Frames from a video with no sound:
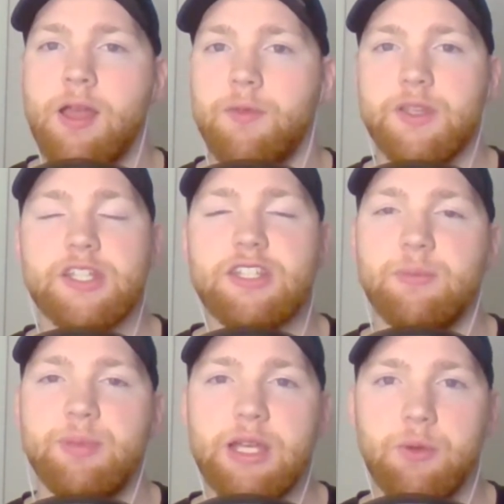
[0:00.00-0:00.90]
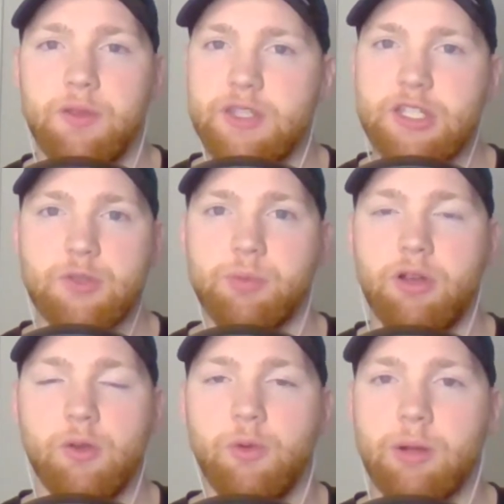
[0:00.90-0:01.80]
This is the big one. This is probably
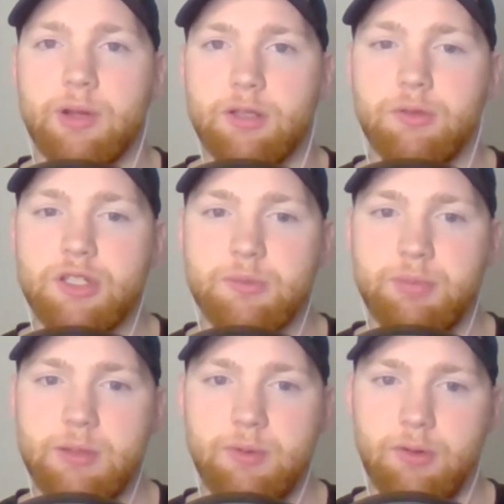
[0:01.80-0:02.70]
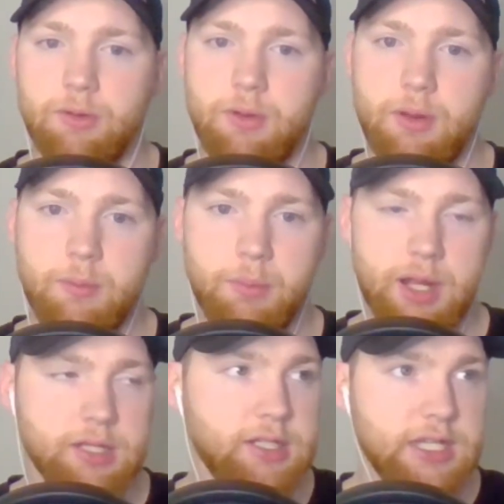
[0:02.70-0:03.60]
where I'm going to lose some people. But
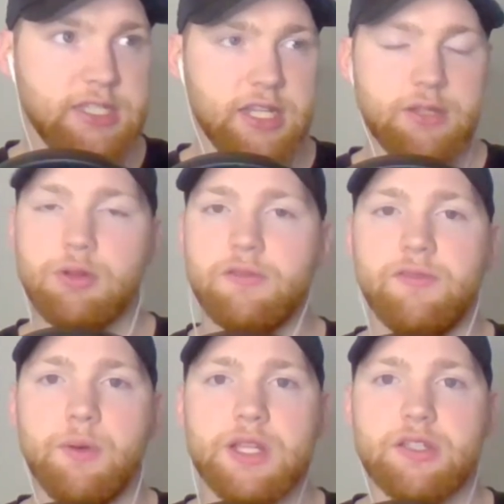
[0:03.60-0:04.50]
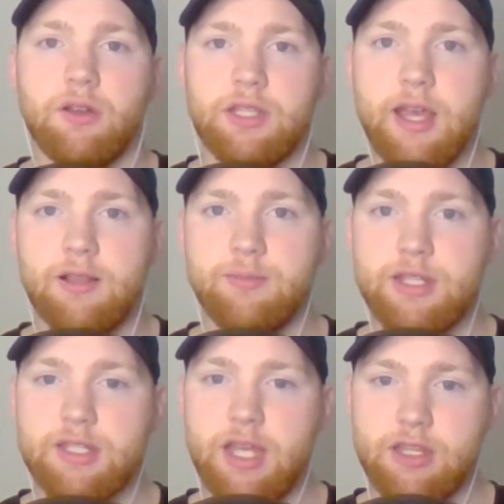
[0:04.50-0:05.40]
continue to focus on the elements
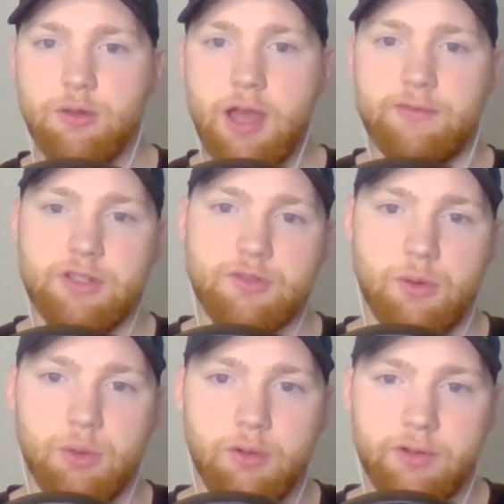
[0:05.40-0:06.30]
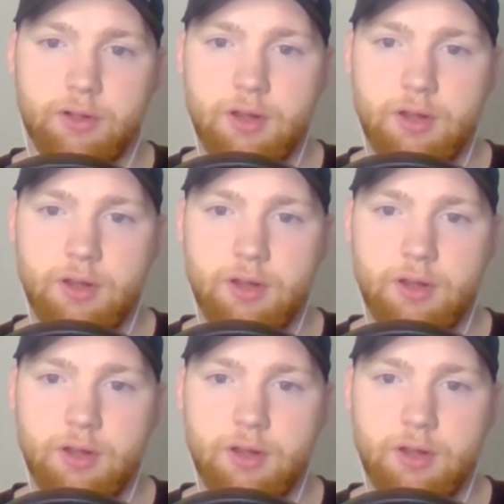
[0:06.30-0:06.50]
that you have control over.